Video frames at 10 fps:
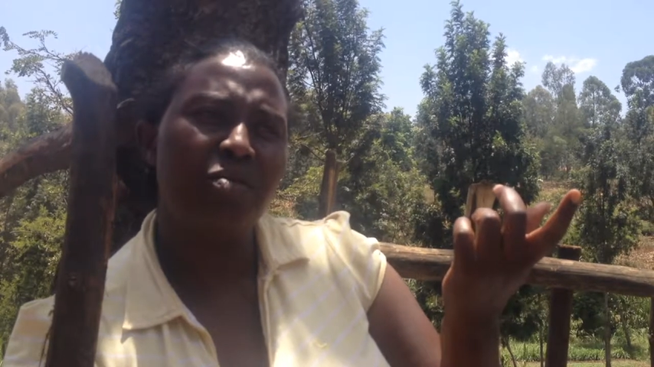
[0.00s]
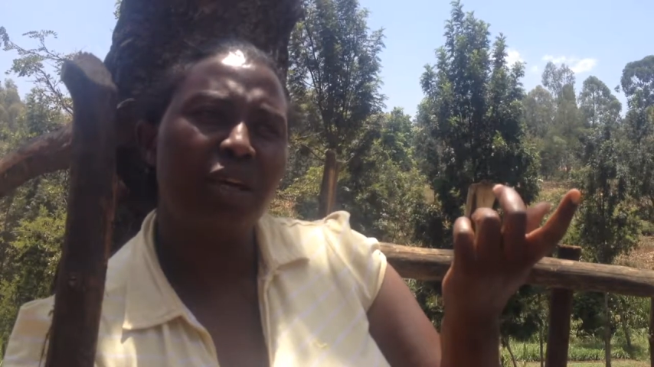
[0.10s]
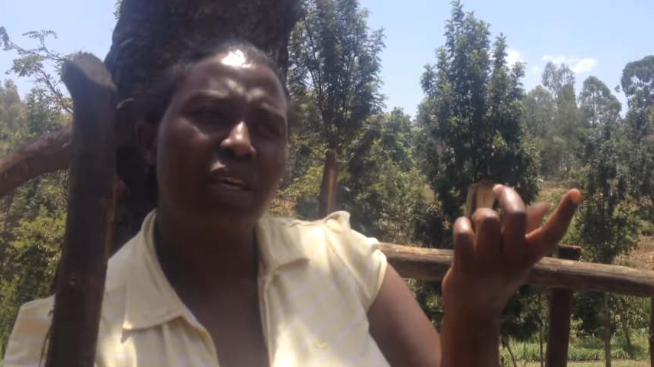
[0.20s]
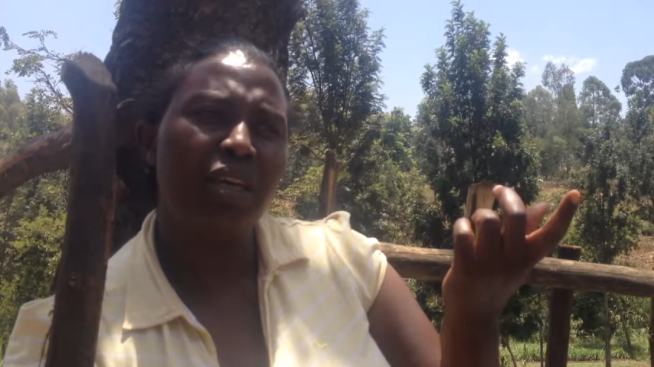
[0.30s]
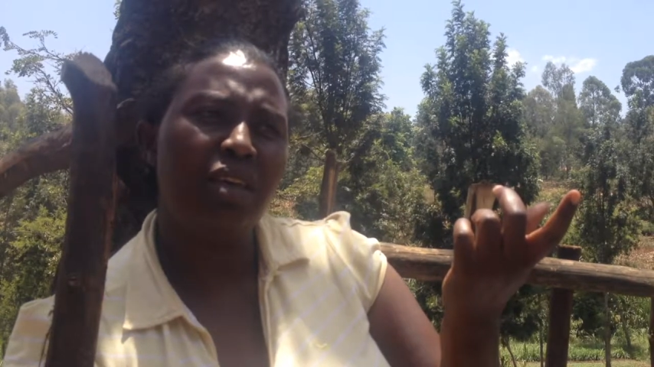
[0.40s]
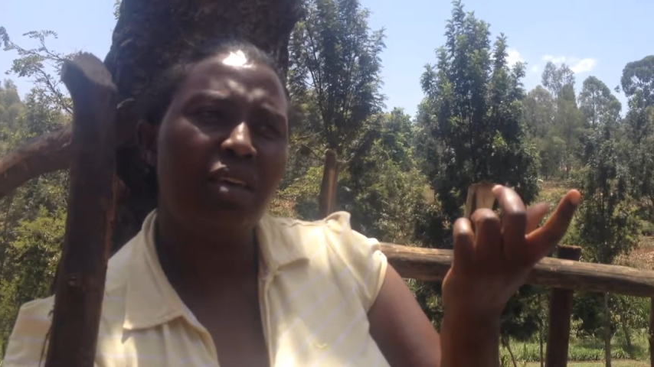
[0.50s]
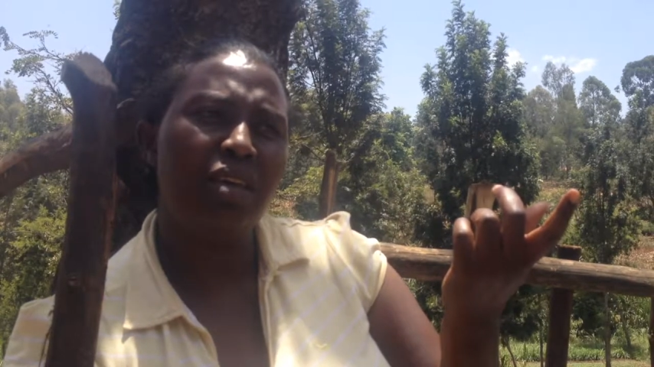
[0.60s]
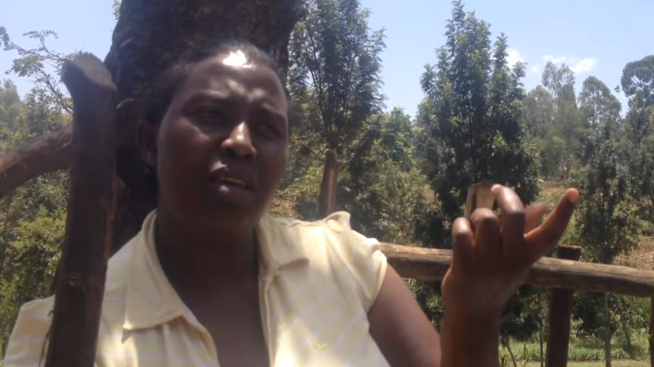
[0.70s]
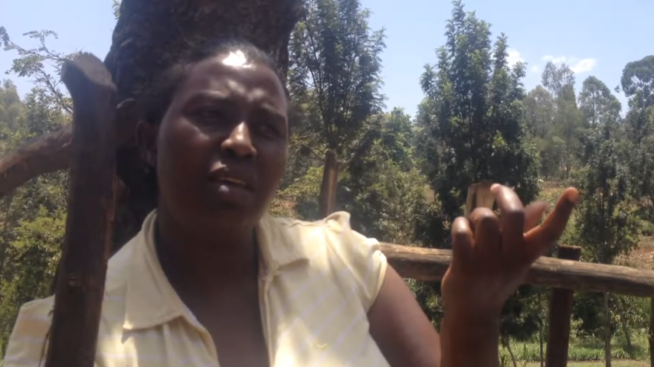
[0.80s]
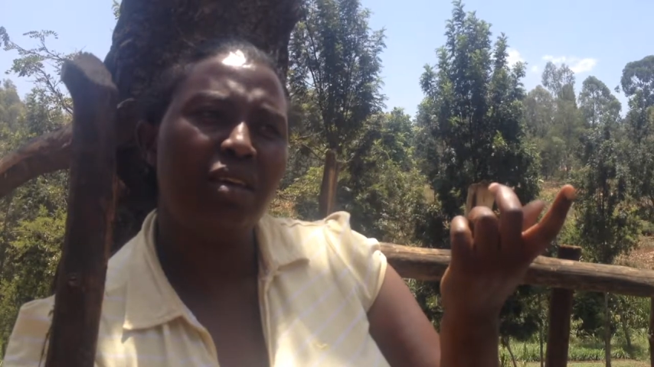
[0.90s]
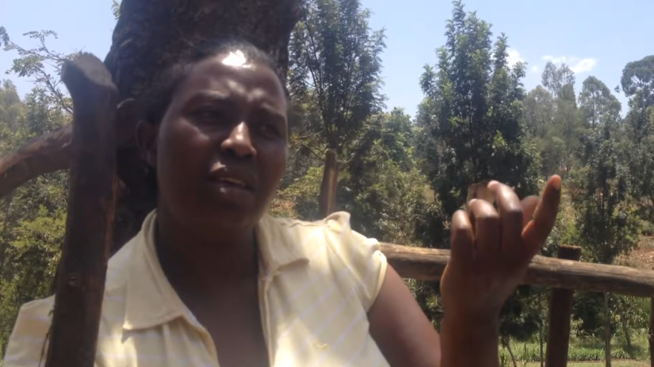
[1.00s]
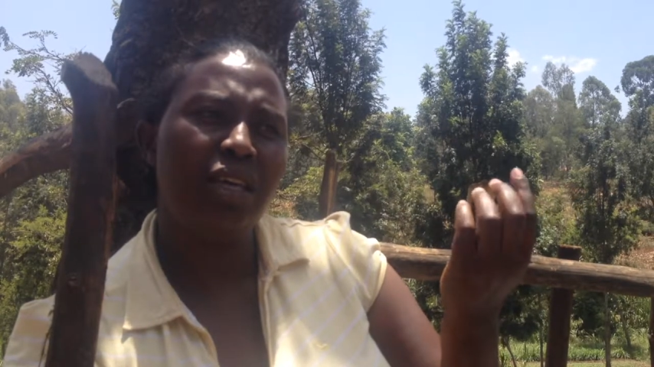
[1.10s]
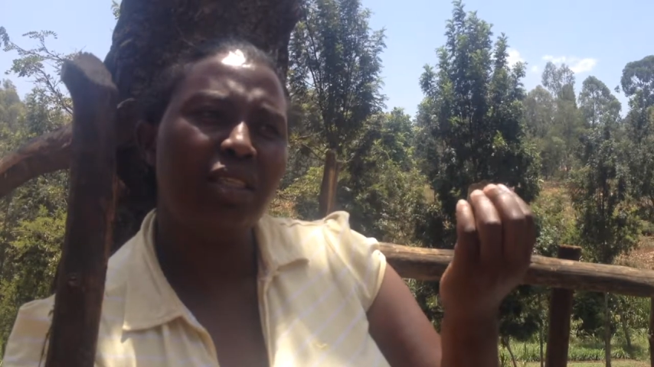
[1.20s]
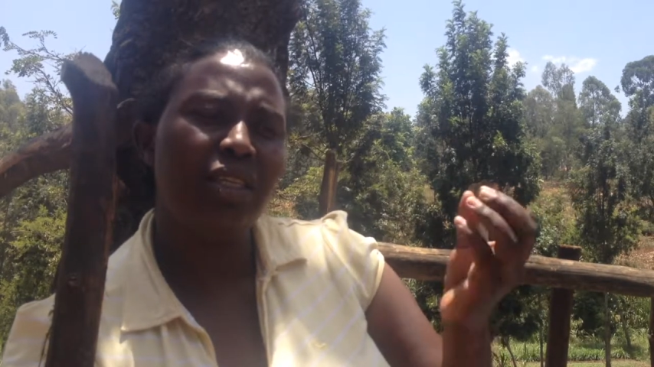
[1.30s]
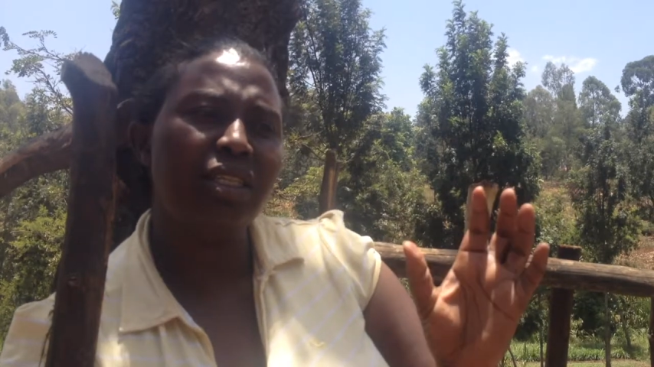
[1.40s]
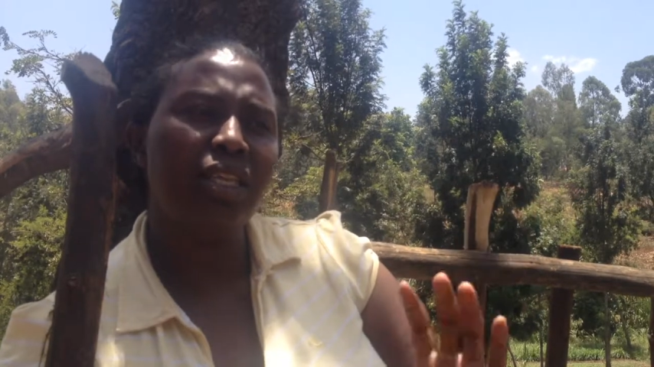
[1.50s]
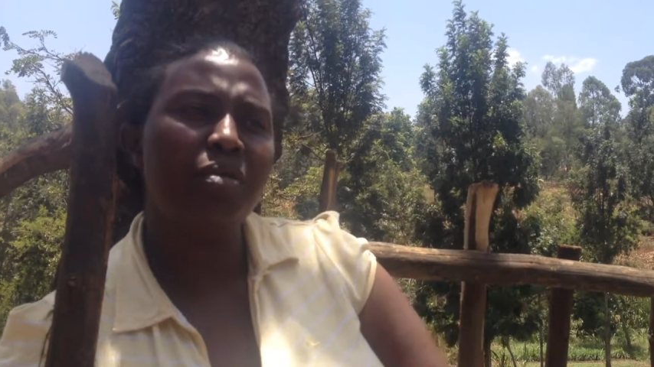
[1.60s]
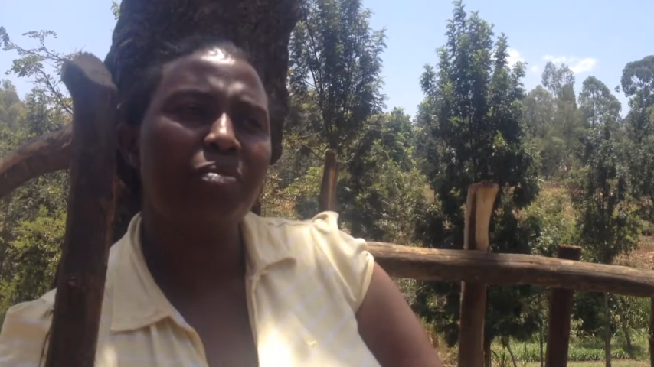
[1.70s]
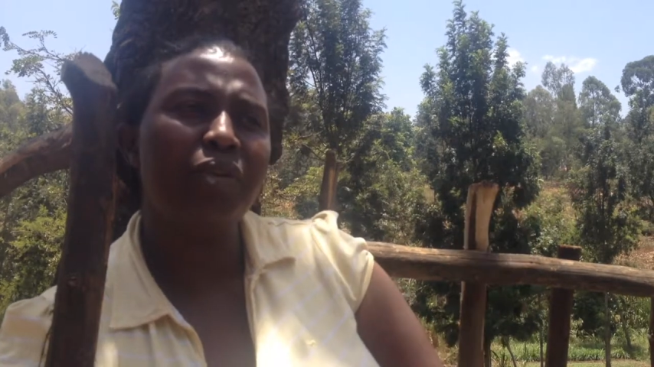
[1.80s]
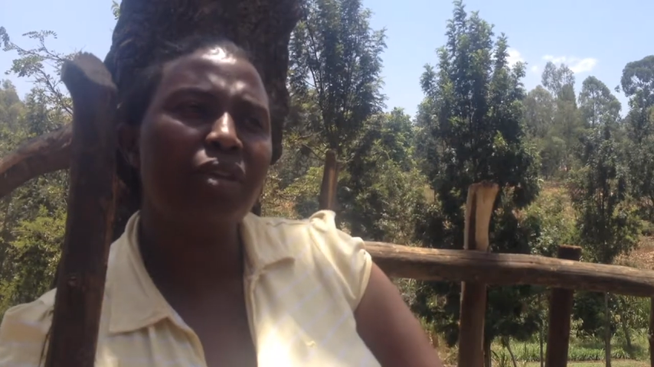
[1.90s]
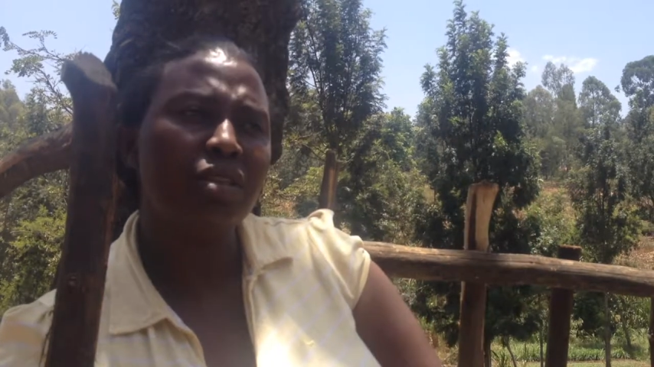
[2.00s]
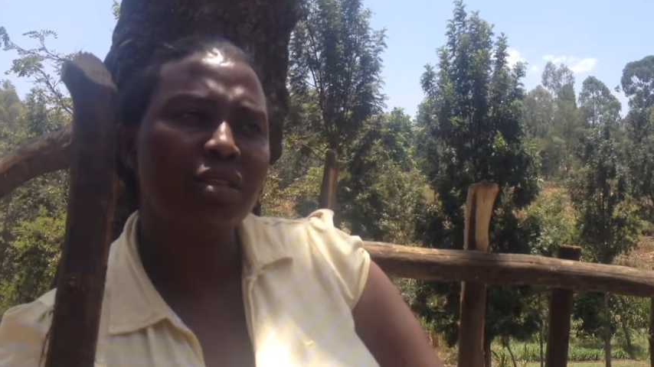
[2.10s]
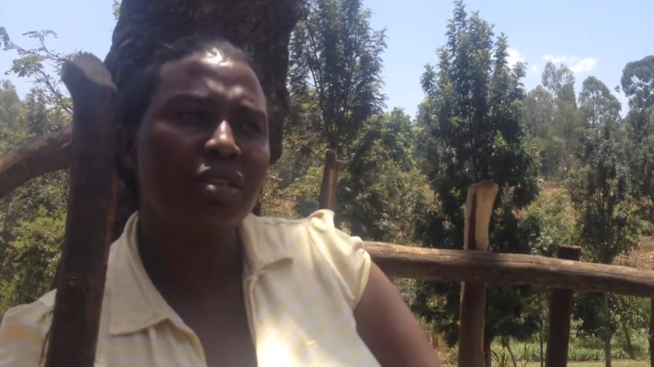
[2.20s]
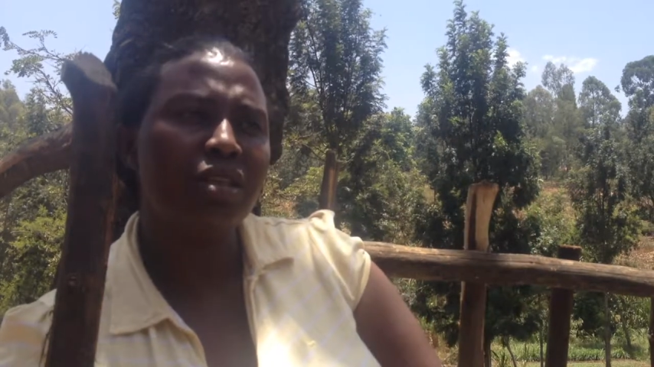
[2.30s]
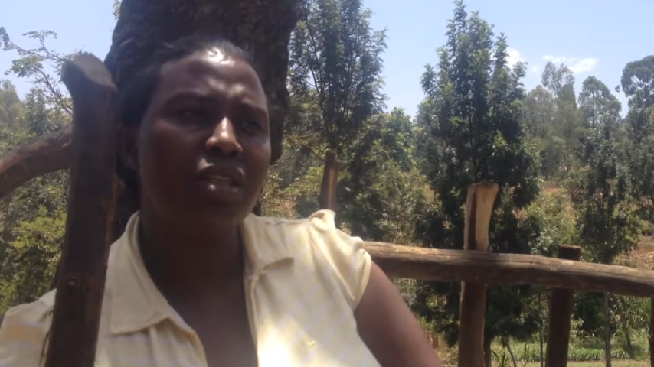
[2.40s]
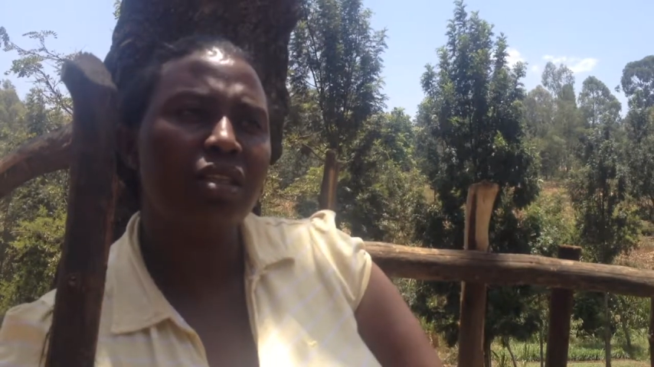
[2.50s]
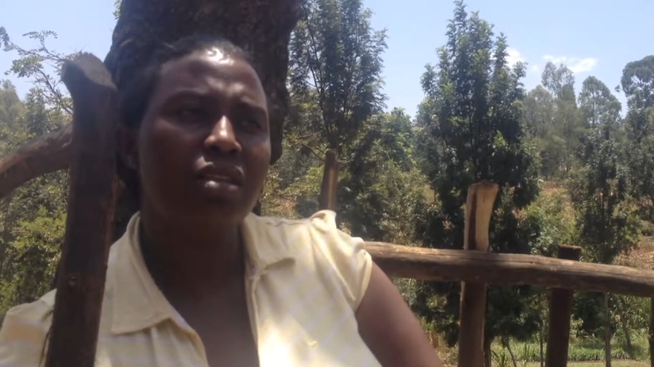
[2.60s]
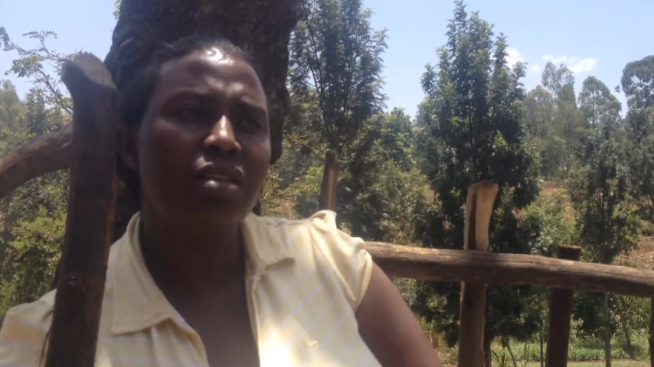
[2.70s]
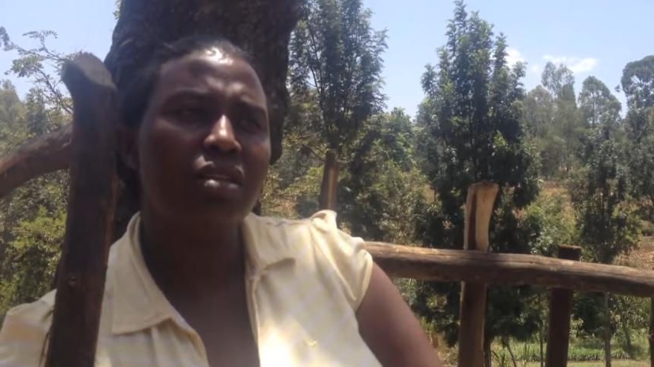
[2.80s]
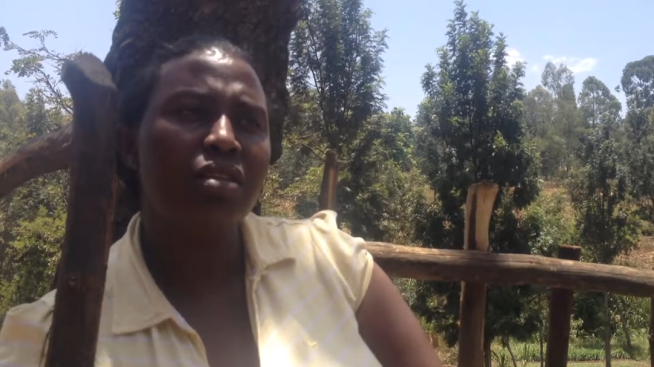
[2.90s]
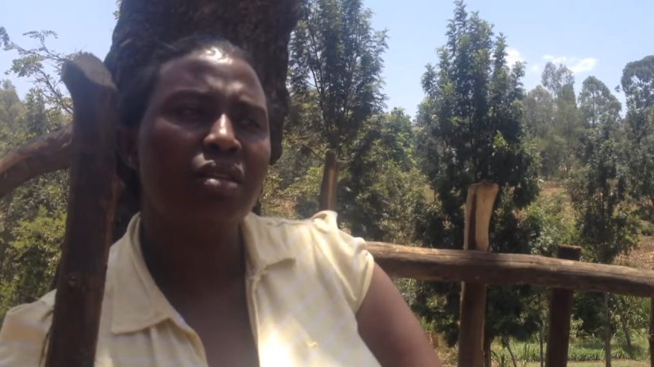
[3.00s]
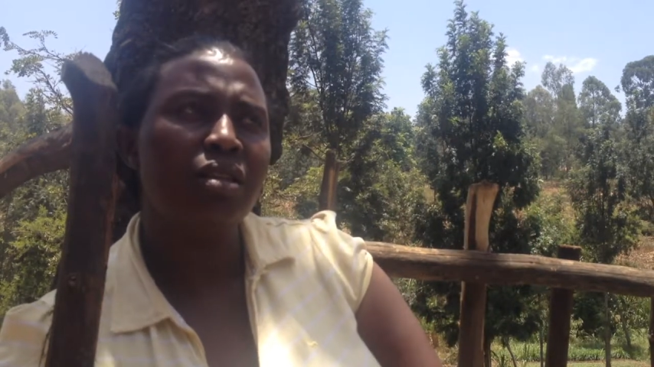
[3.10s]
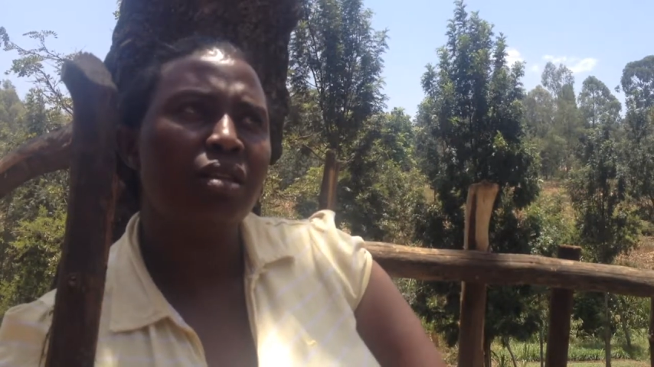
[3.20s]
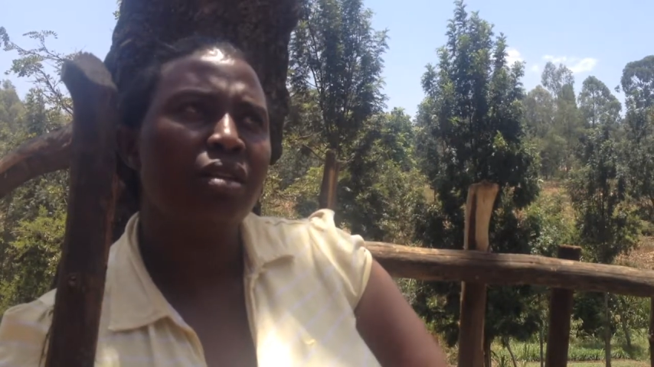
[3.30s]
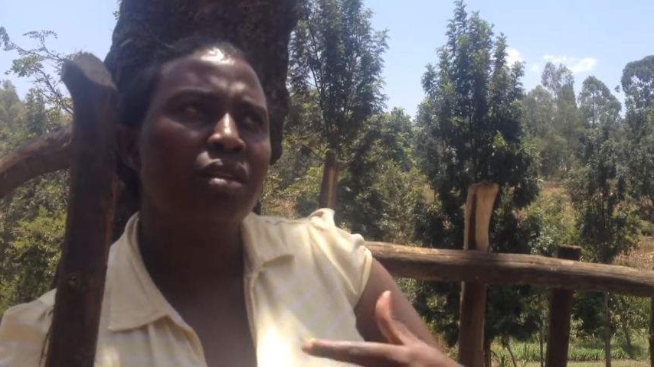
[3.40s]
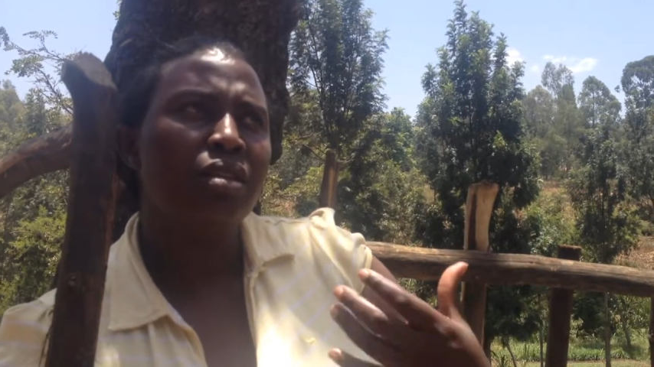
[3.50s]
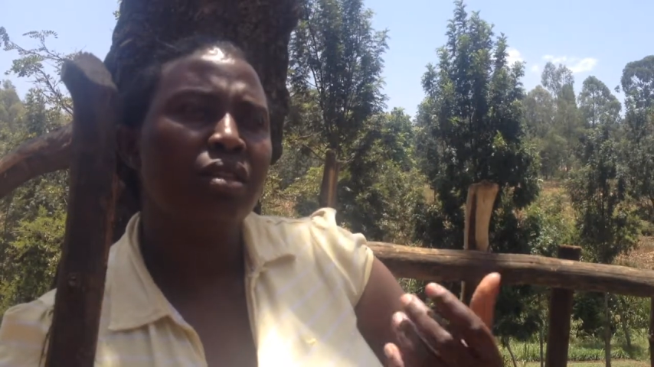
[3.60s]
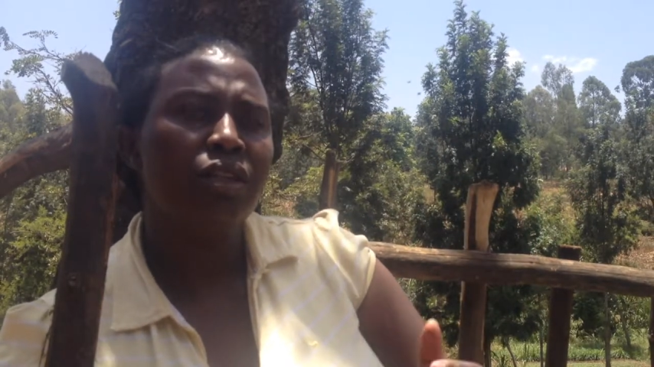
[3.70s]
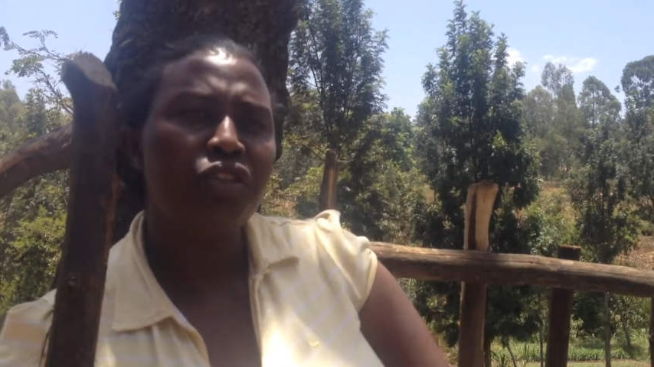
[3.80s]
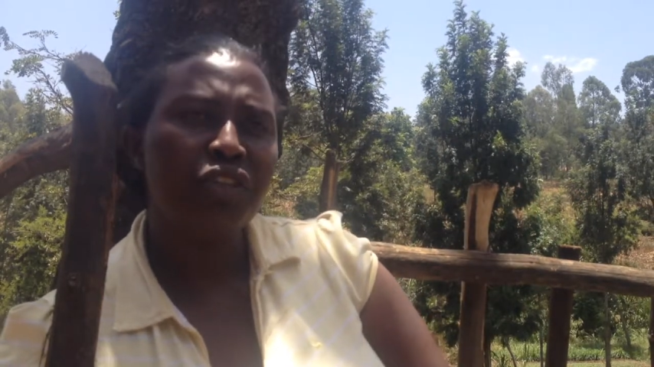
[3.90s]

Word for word: by a certain priest in St.